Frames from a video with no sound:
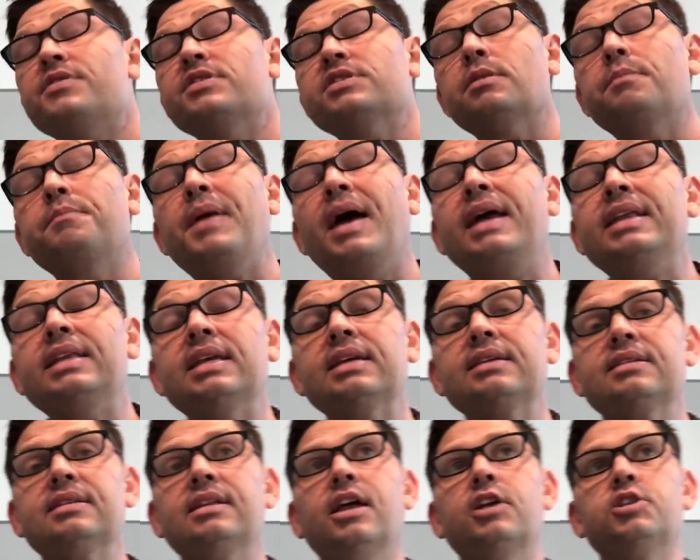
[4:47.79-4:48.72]
this
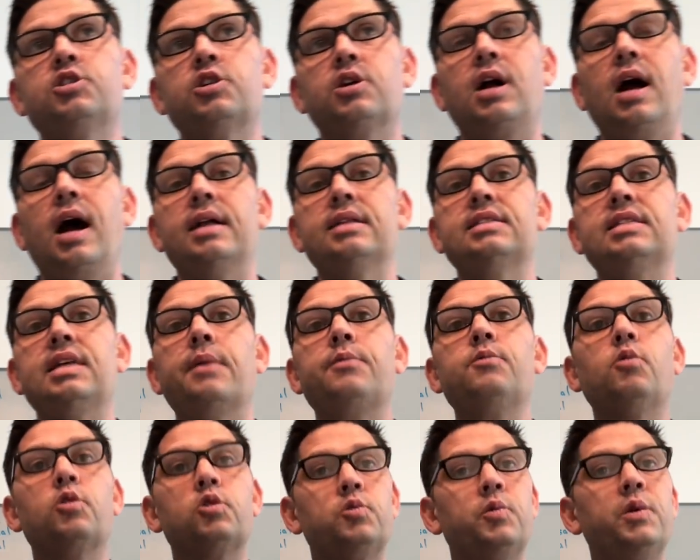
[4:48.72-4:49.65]
Appendix Ledger
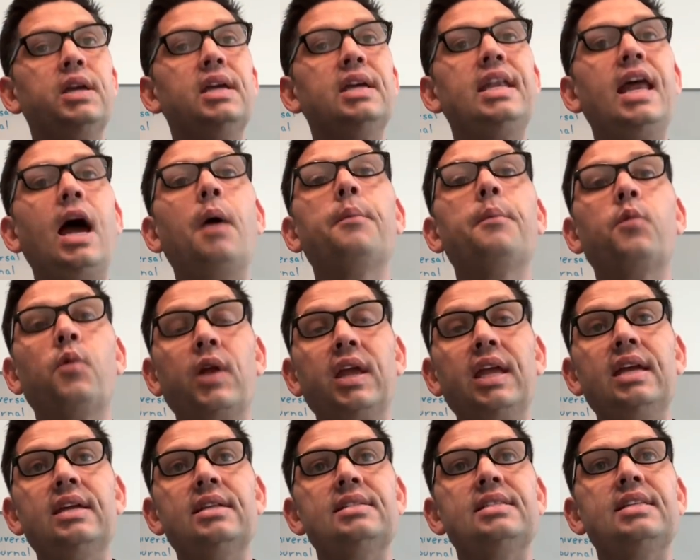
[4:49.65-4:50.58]
concept, which we can now
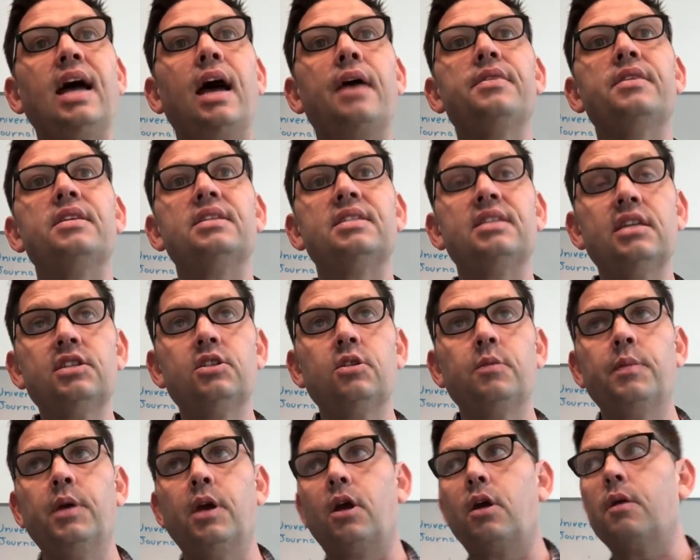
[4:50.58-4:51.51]
bring inside the
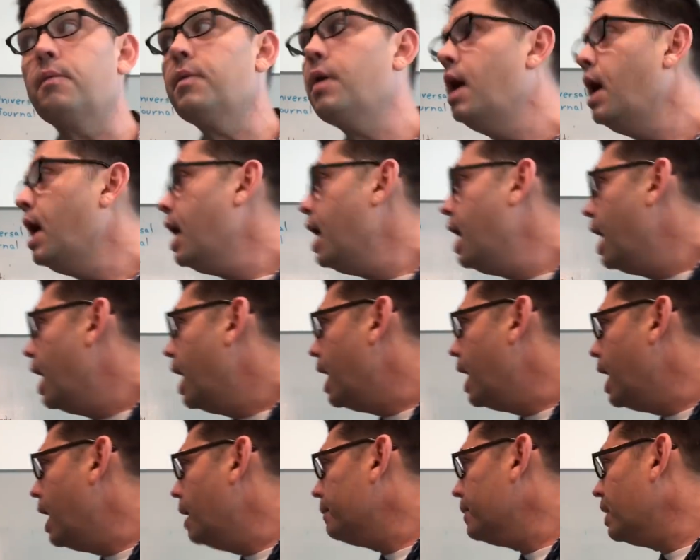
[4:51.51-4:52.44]
system here.
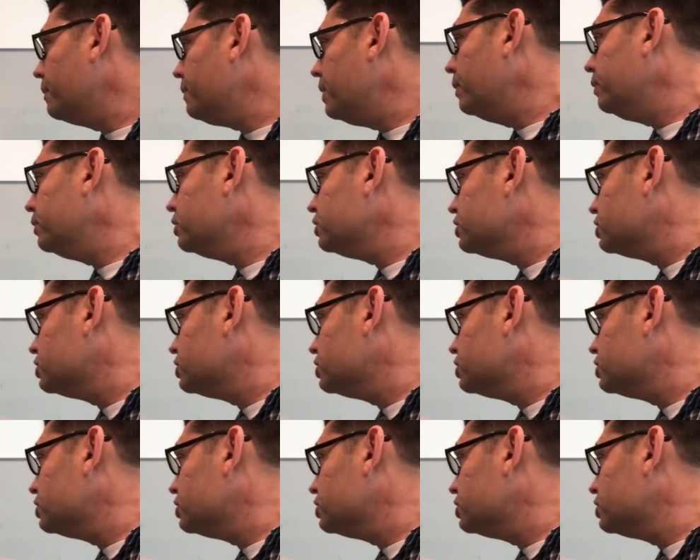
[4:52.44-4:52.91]
and be able to